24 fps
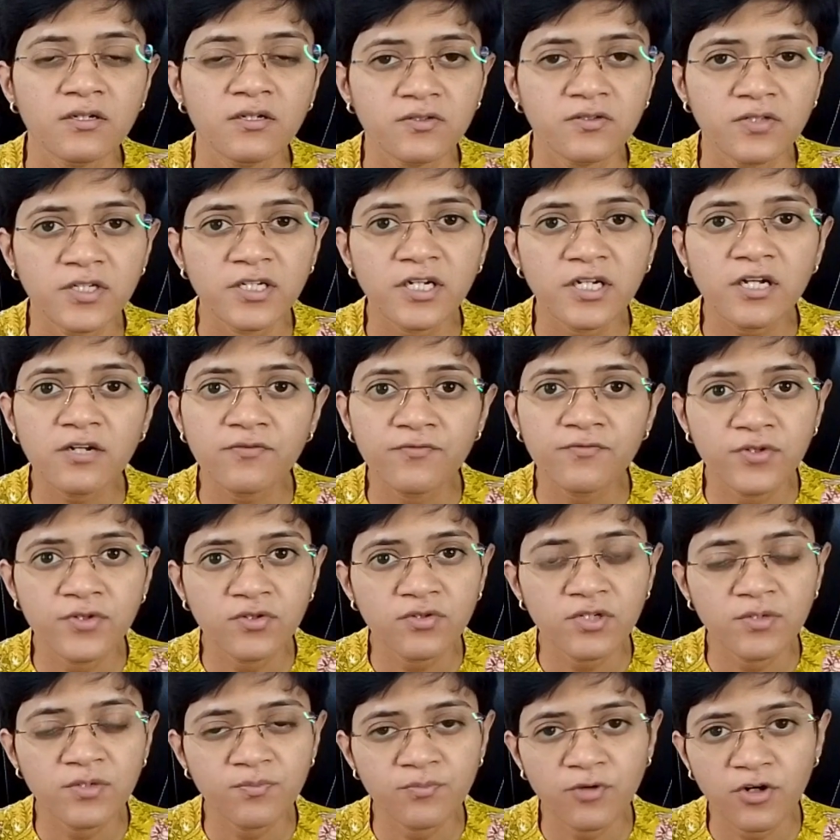There are
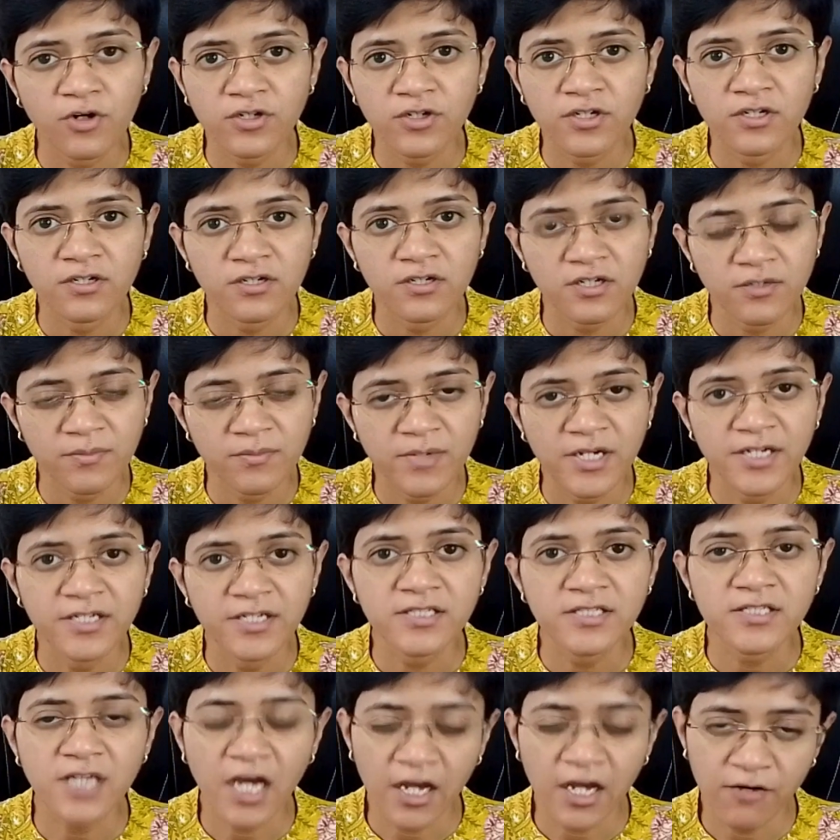few important
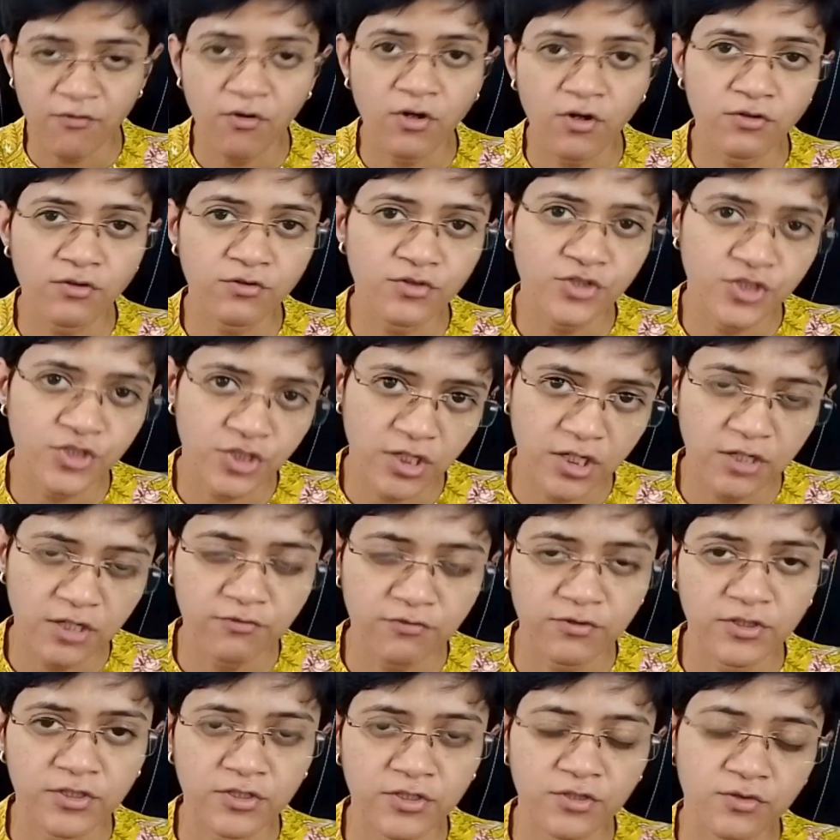remedies I want to share
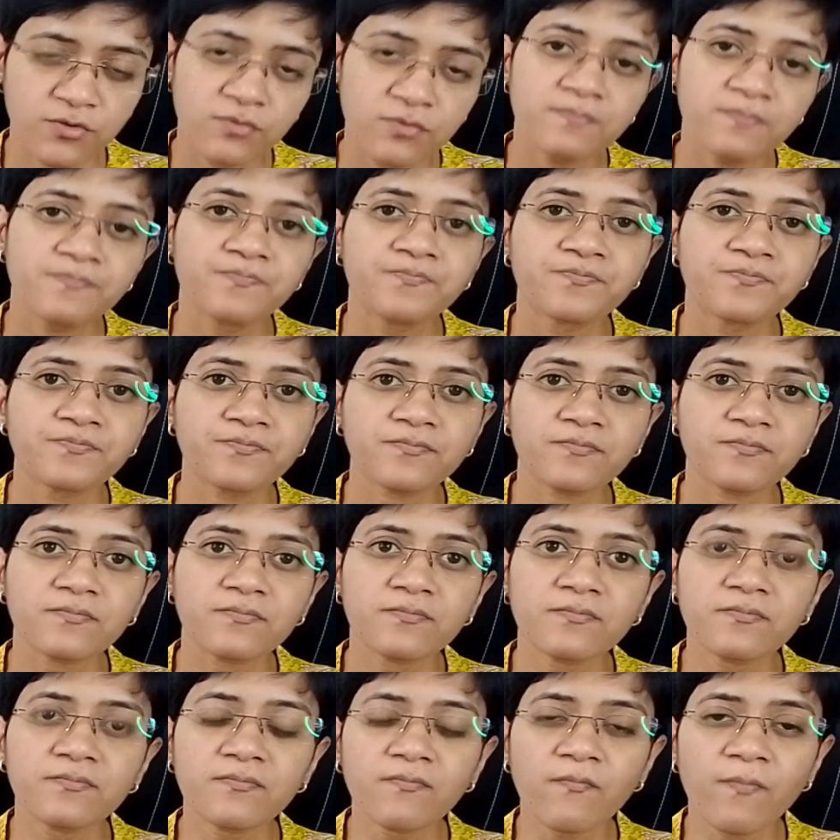with you
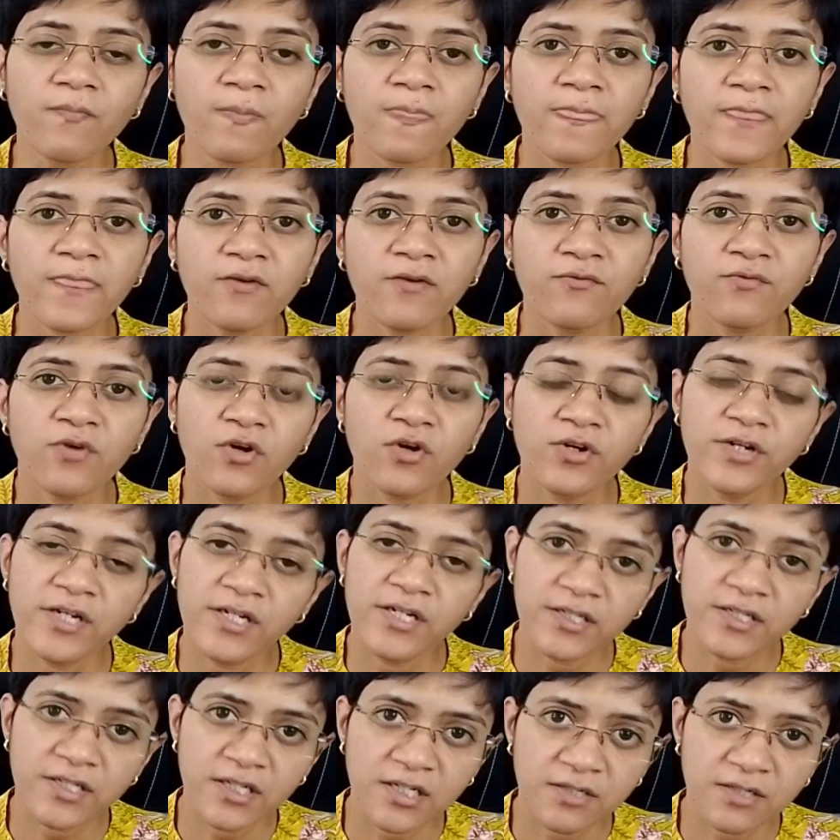for
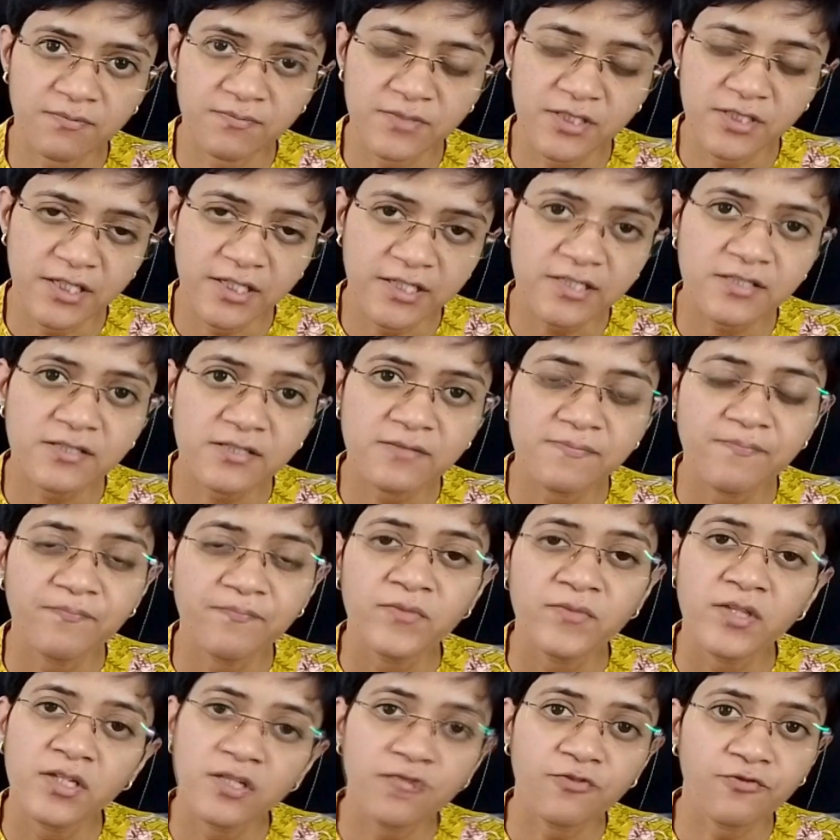dental abscess.
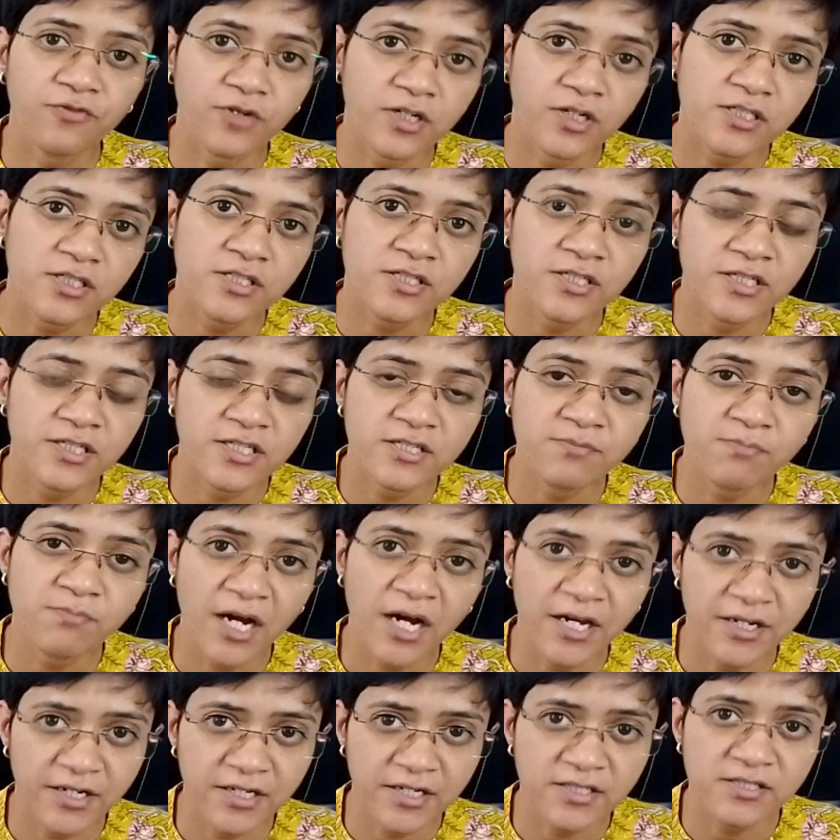The first is
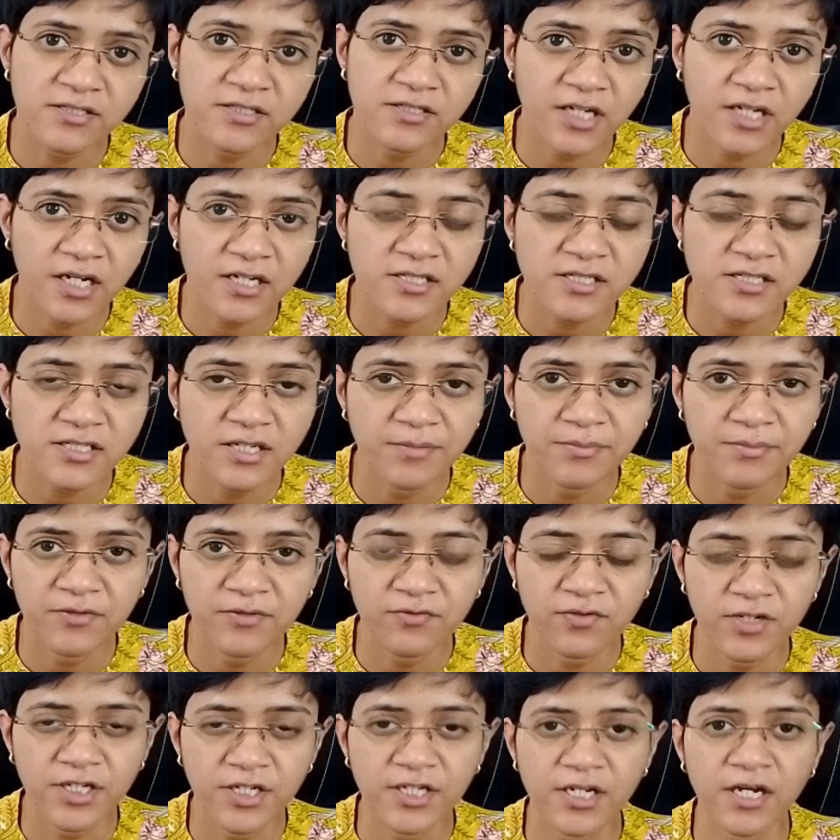myristica
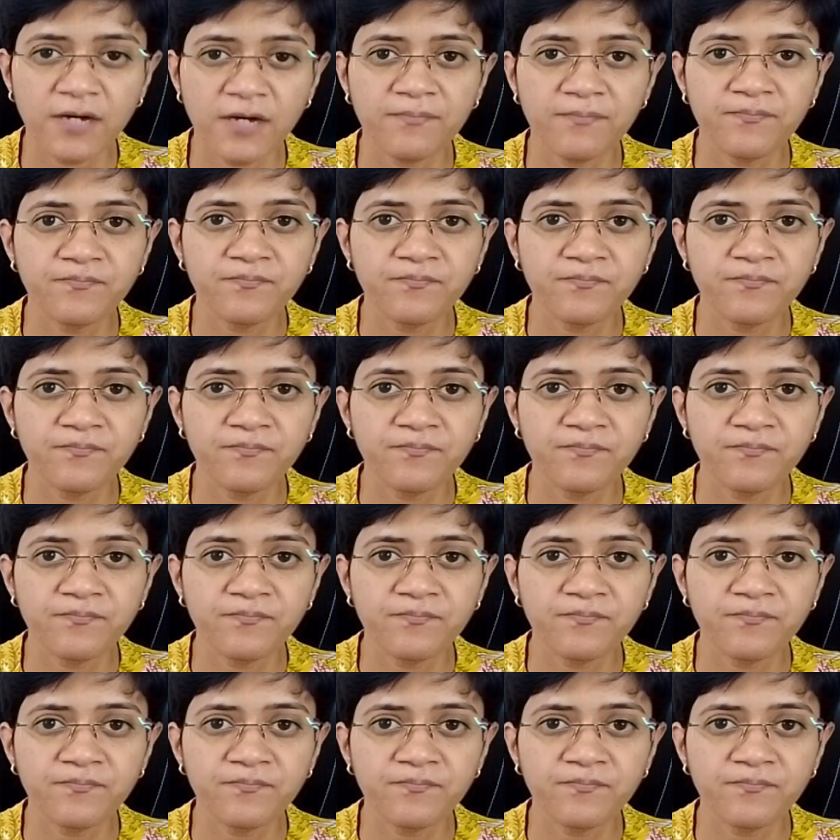sebifera.